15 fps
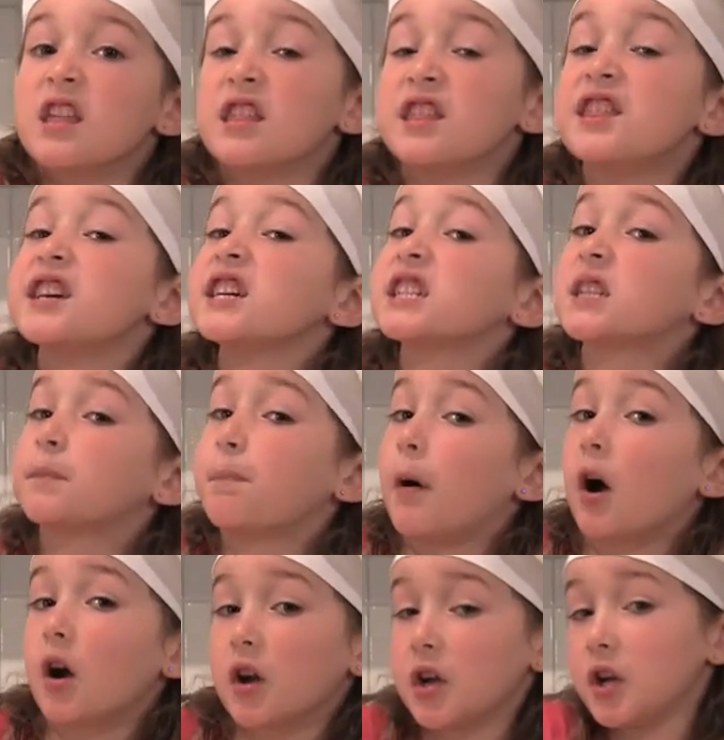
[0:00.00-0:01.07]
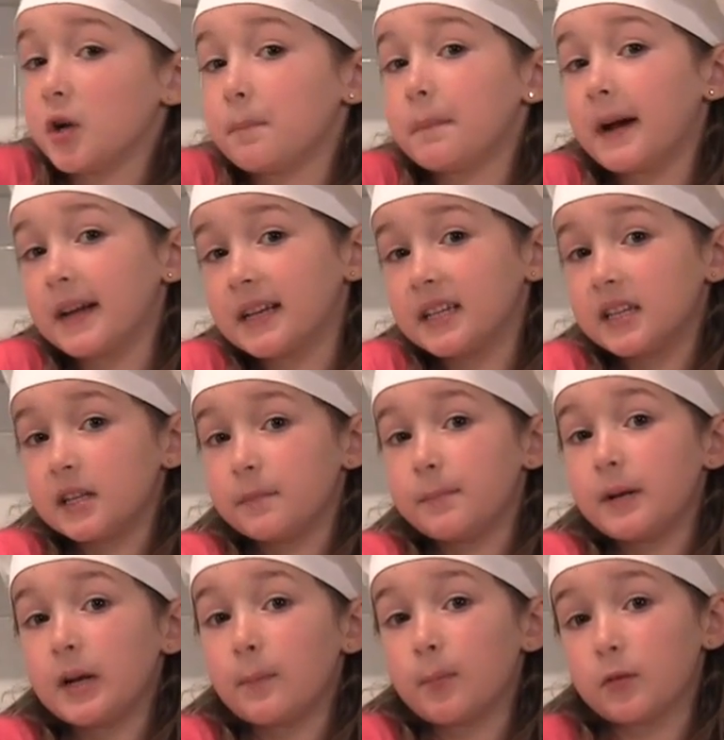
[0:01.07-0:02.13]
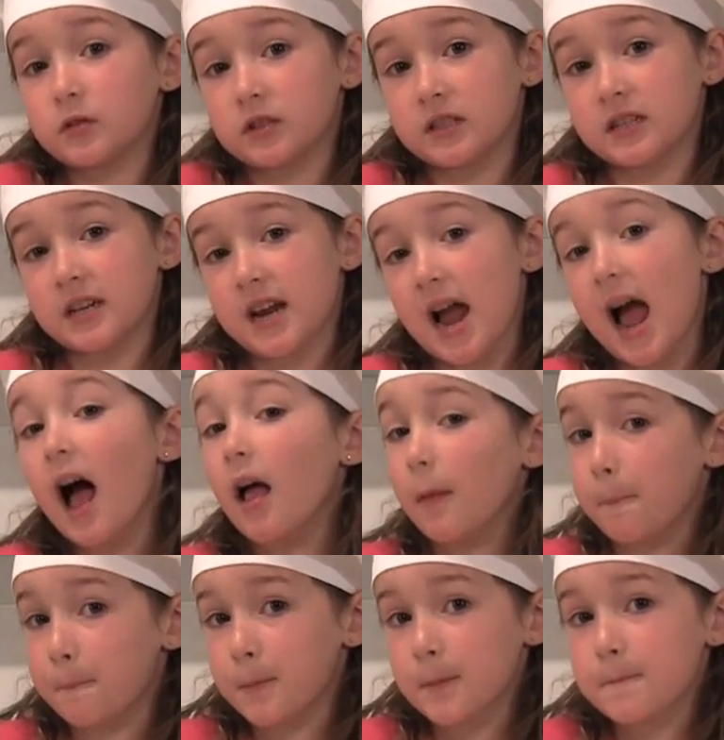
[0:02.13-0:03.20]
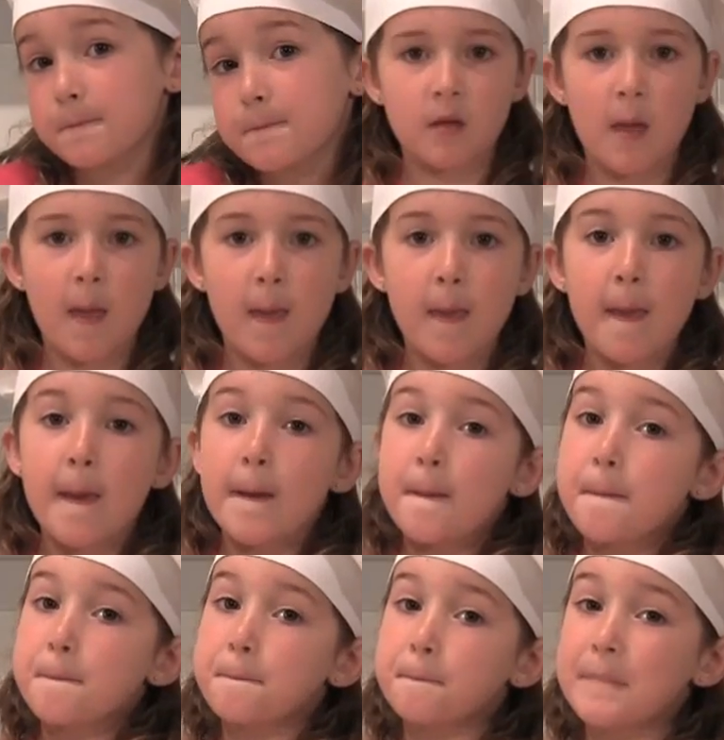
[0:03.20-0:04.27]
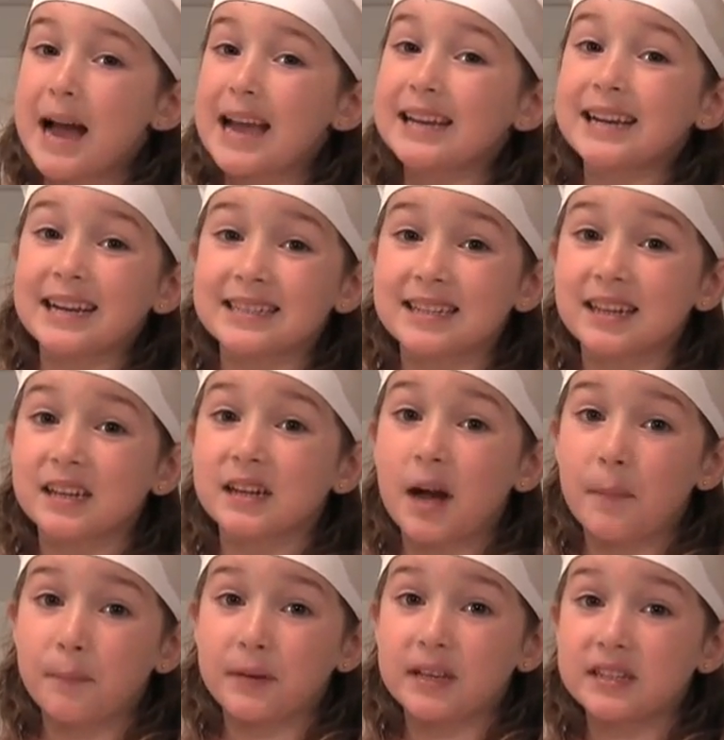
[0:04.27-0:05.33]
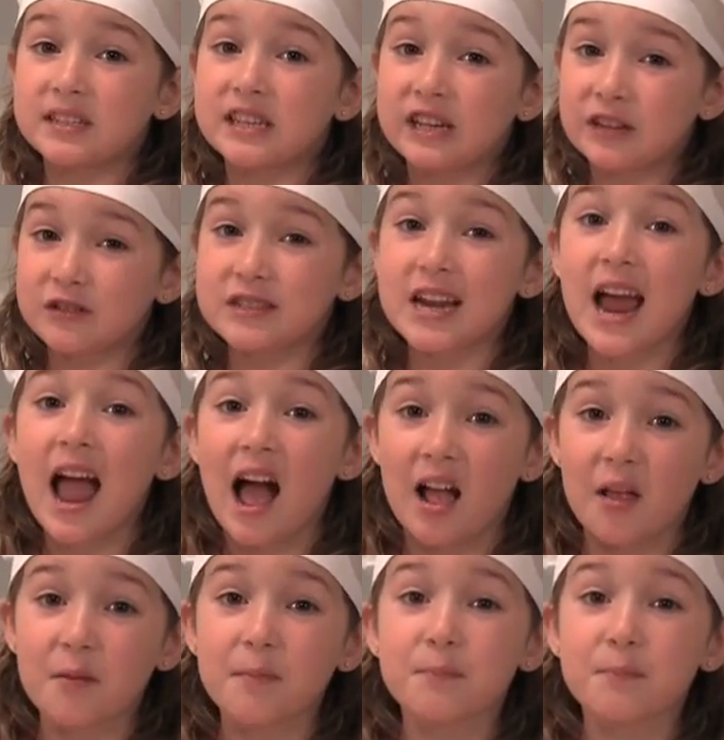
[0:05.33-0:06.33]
This part you might need a big person to help. My cousin Guppy is here to help.